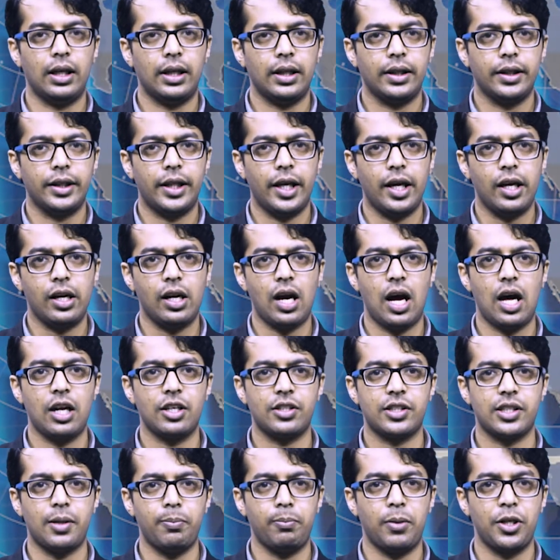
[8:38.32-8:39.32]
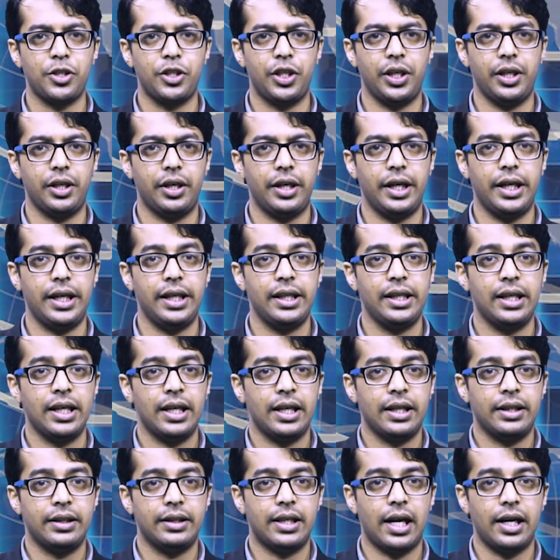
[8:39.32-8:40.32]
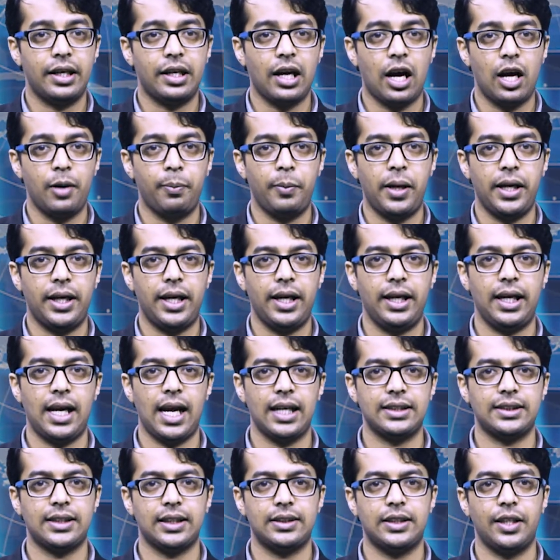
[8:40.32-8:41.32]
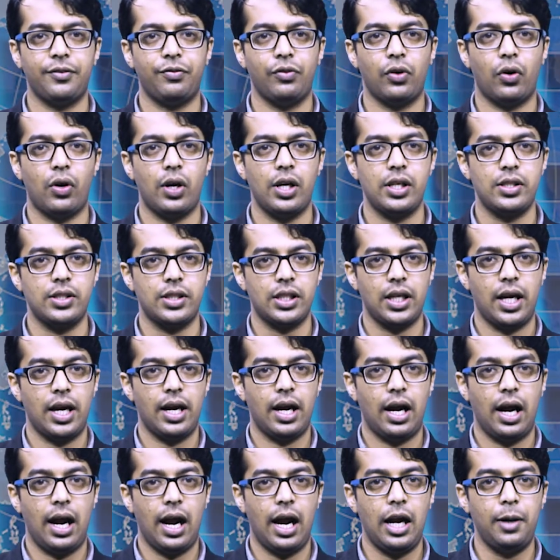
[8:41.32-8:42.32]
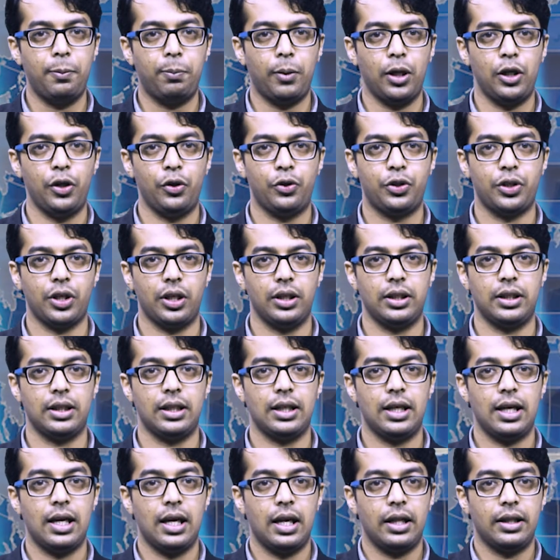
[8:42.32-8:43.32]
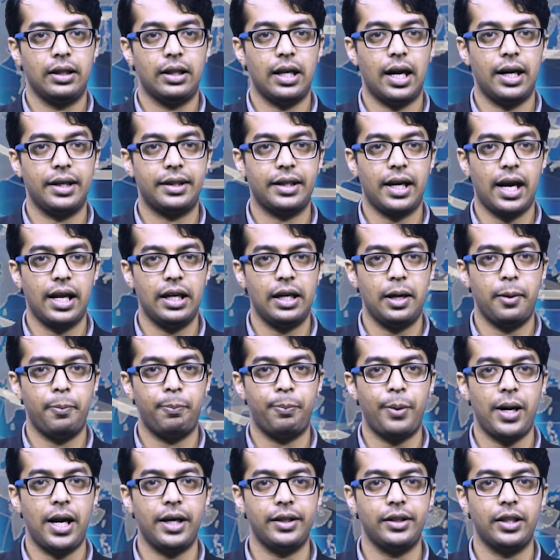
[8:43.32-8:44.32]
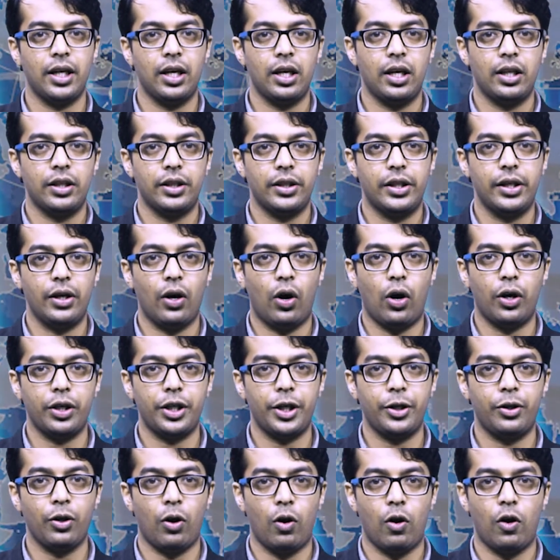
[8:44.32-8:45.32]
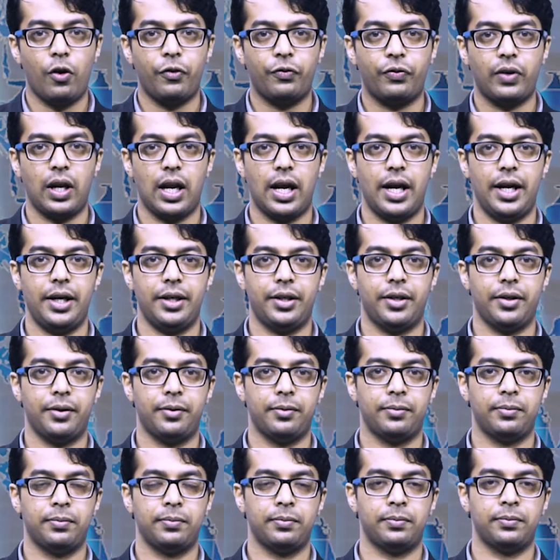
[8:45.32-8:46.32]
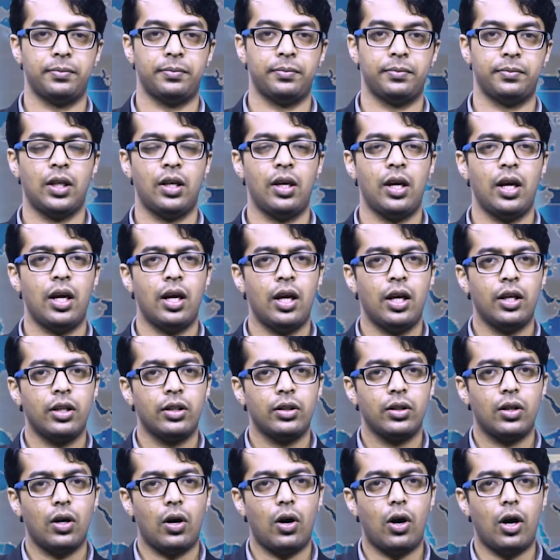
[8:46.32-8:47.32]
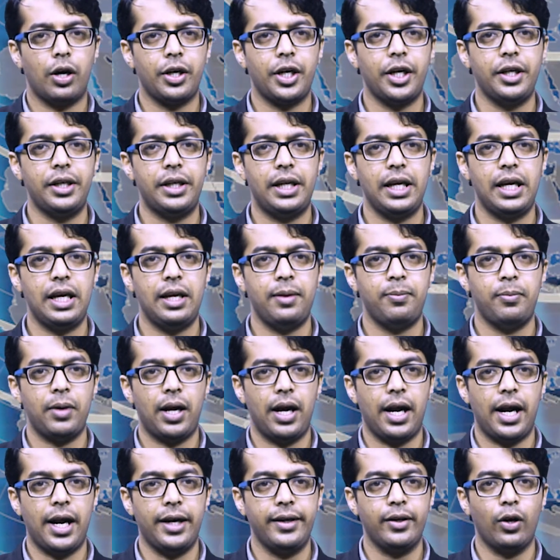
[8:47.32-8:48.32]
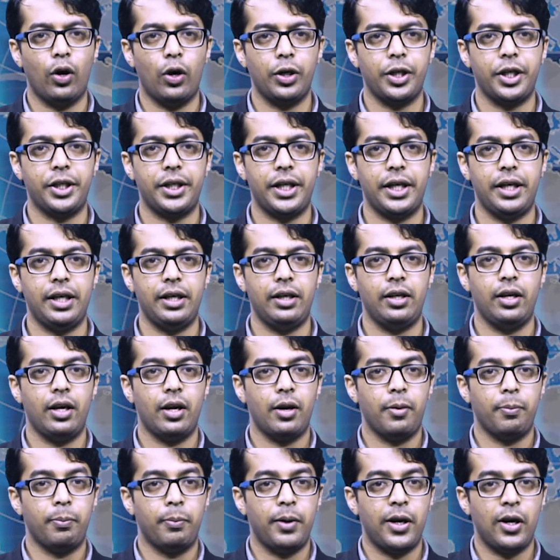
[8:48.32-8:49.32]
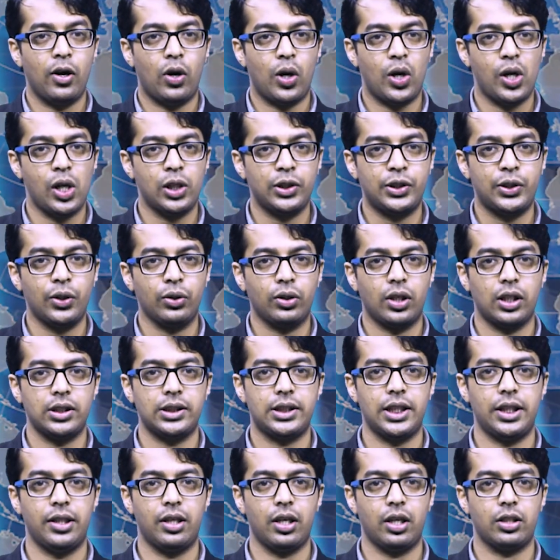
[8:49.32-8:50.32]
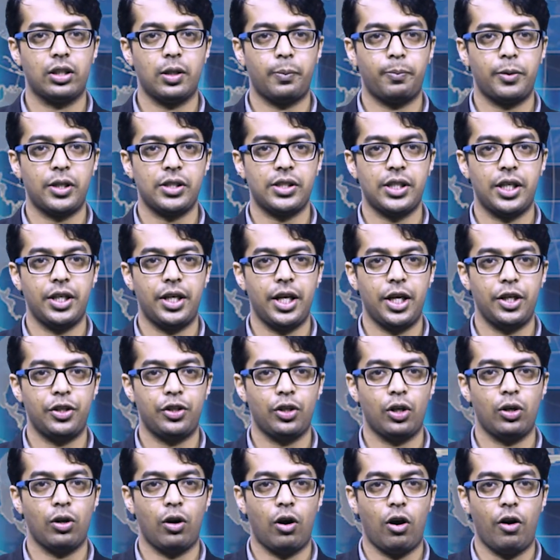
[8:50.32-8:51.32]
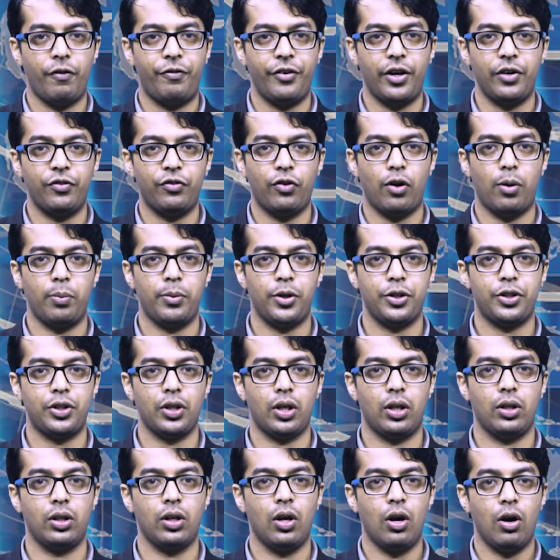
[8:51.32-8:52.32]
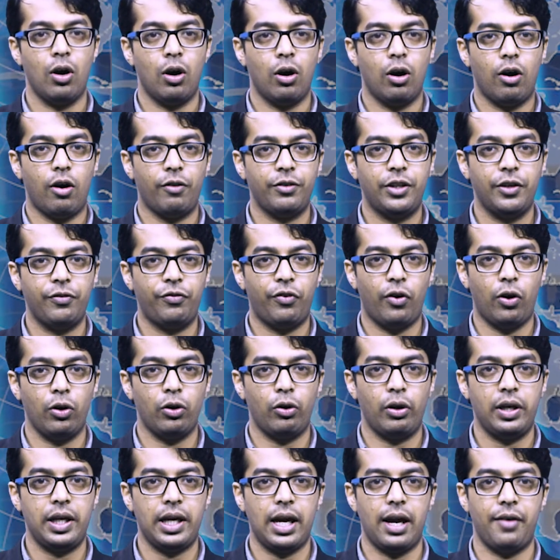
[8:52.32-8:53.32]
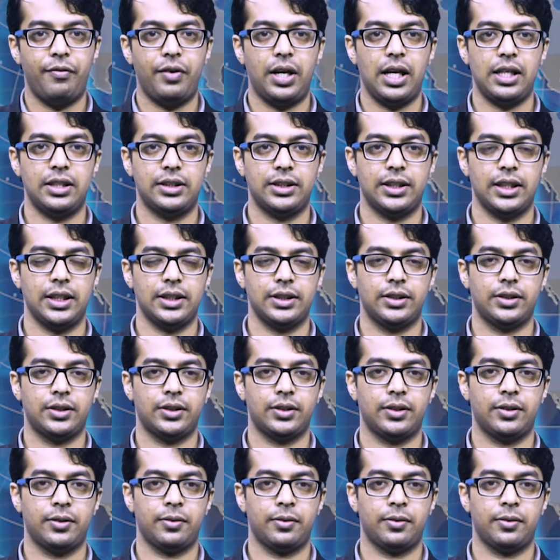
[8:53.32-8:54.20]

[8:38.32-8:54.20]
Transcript: there are some machinery that are making excessive noise and pollution that can impact the audit of client. The audit team and auditee may also consider the presentation of information of the following evidences.